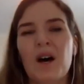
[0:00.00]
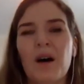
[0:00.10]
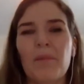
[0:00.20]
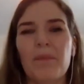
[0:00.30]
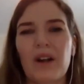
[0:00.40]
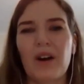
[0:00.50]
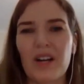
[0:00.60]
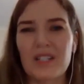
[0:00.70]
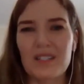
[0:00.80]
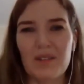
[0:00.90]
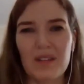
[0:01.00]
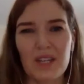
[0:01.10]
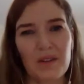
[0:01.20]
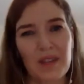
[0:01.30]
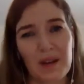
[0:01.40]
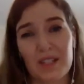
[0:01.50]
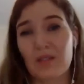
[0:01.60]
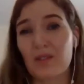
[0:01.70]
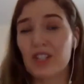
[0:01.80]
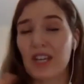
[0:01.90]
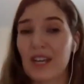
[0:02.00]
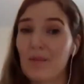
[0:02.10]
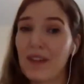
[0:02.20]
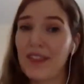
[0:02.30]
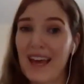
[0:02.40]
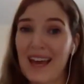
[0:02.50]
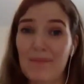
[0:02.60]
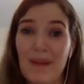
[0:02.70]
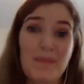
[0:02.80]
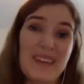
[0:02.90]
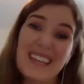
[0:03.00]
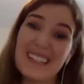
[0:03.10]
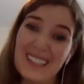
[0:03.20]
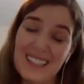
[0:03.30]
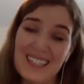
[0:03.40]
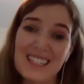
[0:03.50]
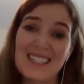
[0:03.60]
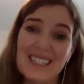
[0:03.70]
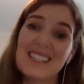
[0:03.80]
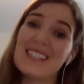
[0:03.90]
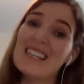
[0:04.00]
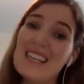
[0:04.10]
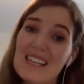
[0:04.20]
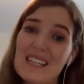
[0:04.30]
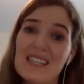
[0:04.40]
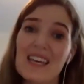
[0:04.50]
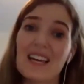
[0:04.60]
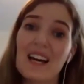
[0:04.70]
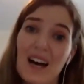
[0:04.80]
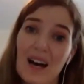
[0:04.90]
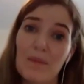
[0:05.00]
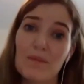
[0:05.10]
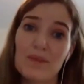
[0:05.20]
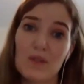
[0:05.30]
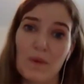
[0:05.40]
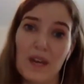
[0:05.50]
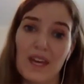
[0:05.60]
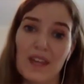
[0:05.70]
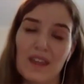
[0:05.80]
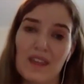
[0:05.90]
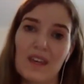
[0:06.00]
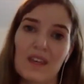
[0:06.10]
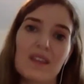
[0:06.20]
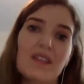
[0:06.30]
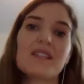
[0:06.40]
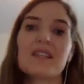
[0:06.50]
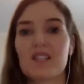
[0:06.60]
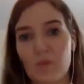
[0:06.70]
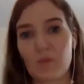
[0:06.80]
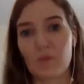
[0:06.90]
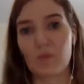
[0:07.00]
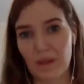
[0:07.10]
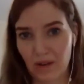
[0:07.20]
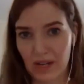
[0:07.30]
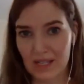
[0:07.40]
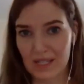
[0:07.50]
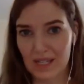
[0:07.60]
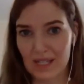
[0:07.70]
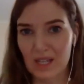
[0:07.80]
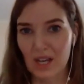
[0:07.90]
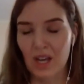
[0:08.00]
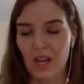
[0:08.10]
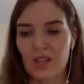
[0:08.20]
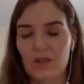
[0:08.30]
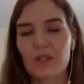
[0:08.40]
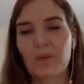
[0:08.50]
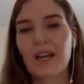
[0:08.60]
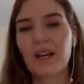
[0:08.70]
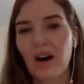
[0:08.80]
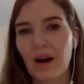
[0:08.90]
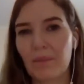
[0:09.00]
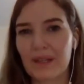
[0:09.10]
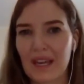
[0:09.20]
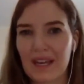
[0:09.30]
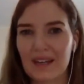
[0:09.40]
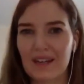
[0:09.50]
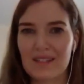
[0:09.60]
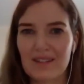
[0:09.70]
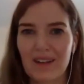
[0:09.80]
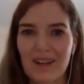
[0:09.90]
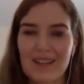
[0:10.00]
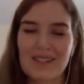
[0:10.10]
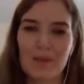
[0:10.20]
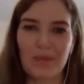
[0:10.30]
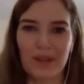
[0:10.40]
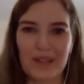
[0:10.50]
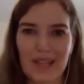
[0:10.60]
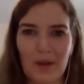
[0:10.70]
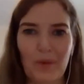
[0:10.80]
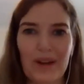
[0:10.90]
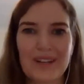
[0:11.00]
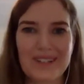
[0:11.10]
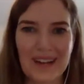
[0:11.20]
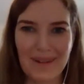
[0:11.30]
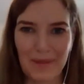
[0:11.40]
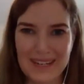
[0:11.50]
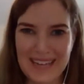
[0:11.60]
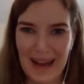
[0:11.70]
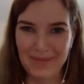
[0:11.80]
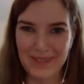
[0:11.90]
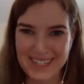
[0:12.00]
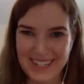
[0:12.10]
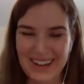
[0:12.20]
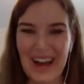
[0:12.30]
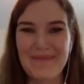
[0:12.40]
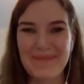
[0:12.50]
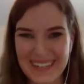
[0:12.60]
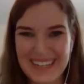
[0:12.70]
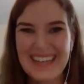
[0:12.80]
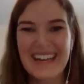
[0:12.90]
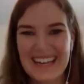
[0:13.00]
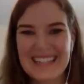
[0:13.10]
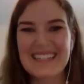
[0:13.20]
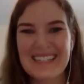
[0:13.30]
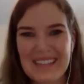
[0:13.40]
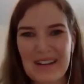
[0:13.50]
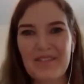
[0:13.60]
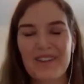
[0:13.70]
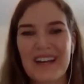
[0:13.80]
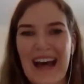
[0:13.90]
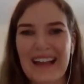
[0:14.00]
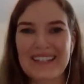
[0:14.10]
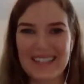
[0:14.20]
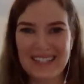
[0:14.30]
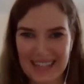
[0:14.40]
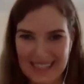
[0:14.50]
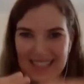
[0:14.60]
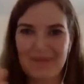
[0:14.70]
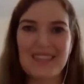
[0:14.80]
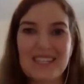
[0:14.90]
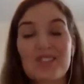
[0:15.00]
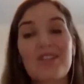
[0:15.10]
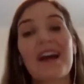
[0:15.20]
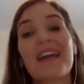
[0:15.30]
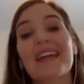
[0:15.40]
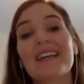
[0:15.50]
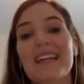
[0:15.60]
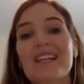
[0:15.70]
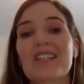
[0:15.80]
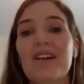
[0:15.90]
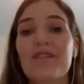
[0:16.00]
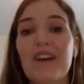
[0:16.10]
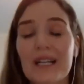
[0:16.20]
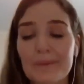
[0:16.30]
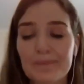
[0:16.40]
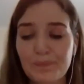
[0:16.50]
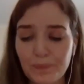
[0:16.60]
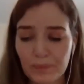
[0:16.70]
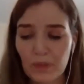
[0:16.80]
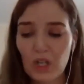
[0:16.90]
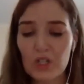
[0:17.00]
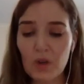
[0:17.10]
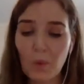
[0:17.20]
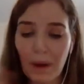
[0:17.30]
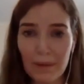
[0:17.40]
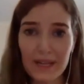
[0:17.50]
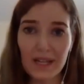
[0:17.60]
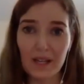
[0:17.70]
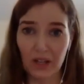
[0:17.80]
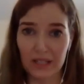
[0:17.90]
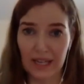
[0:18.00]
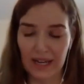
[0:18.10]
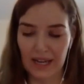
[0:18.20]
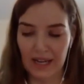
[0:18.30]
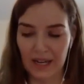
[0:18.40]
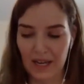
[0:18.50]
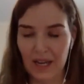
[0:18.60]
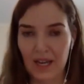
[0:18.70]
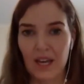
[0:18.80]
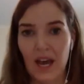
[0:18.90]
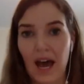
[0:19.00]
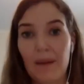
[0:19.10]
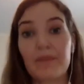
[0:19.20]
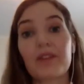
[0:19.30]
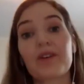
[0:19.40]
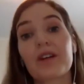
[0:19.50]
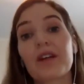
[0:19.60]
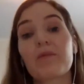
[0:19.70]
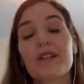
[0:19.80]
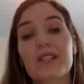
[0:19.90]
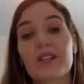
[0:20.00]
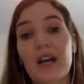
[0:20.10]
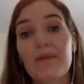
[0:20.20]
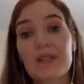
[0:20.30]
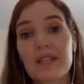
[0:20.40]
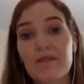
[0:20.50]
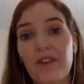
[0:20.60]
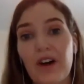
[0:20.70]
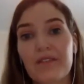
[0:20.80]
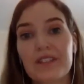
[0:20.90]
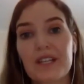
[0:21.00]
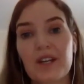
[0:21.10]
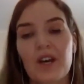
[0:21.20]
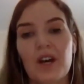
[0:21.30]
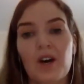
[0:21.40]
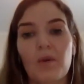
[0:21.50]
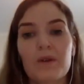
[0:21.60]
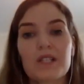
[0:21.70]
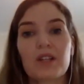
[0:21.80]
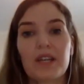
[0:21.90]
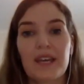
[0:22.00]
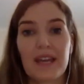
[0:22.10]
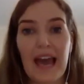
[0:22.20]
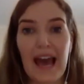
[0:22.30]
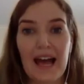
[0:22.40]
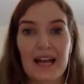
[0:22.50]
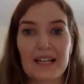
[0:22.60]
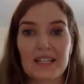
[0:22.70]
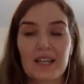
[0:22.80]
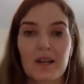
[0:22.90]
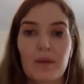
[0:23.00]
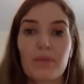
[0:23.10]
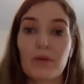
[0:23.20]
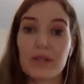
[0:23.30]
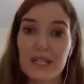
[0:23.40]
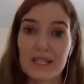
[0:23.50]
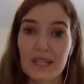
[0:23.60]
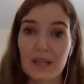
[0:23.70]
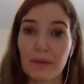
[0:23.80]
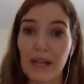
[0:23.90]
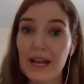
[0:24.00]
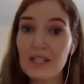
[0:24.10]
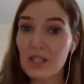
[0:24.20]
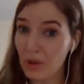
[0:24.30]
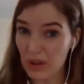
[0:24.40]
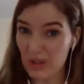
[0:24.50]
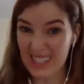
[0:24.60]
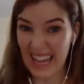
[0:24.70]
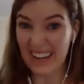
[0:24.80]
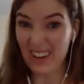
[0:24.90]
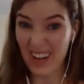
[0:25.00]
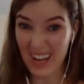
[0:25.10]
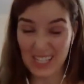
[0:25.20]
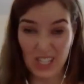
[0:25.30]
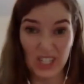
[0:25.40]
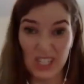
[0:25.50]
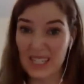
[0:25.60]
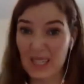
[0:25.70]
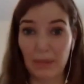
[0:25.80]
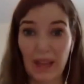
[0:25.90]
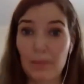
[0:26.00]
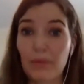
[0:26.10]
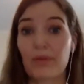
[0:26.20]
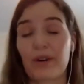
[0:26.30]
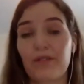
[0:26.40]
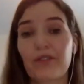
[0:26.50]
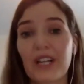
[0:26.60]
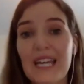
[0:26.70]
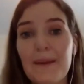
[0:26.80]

But also, you know, then associated with that might be illness, disease that comes with these experiences experiences. So it's quite complicated. It's not as simple as like one t- one tap we turn on, but it's easier for analogy. It tends to be this triangulation effect. So, what we looked at in um, the research I was involved in was looking at proteins in the blood, so those cytokines just in the blood peripherally,